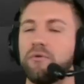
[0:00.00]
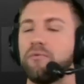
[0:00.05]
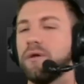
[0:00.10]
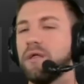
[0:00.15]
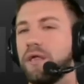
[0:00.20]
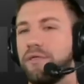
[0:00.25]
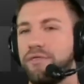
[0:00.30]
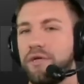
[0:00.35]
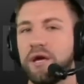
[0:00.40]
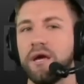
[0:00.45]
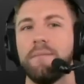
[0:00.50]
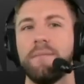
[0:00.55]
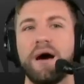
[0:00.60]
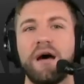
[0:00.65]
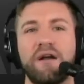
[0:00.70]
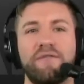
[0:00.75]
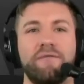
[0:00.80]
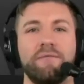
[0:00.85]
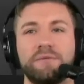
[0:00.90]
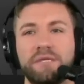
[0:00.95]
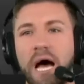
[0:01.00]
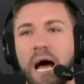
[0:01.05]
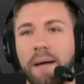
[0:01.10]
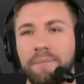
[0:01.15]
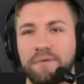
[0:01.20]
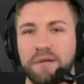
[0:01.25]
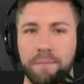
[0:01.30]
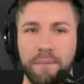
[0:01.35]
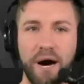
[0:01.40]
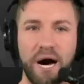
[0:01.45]
really think about it from top
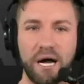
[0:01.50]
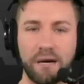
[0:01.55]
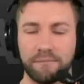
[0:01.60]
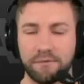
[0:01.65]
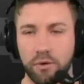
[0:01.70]
to bottom.